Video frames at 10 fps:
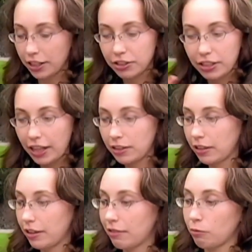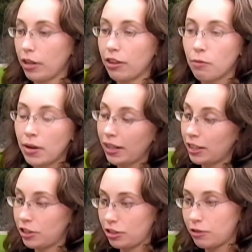I just get into this rhythm and
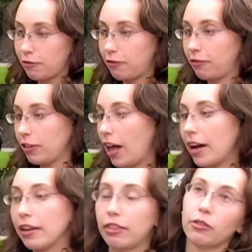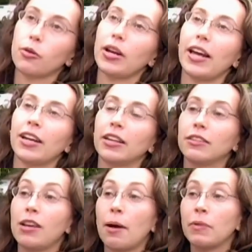I just fly through it, and
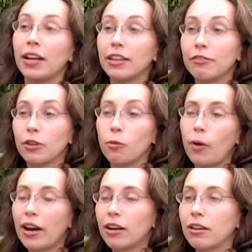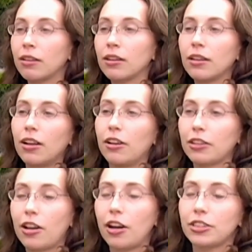I'm not even aware
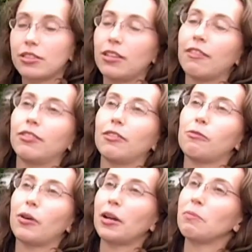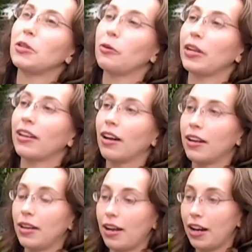on a conscious level of what I'm doing.
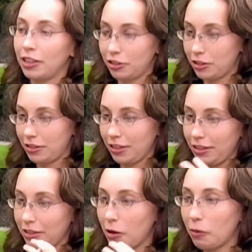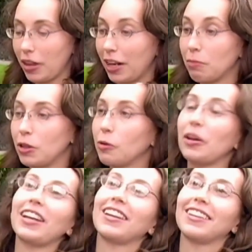I just know that I'm
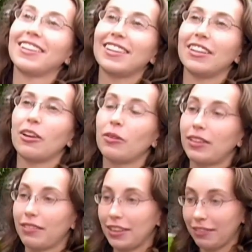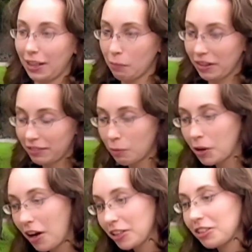doing it. It's like my
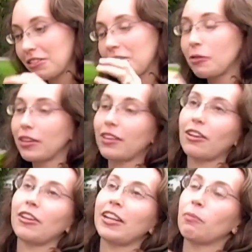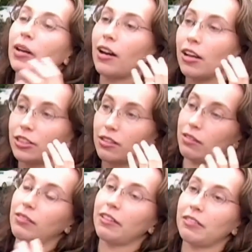subconscious is doing the kerning and my conscious
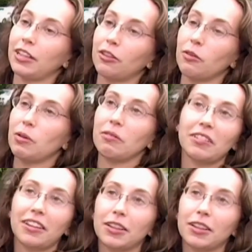is listening to the music.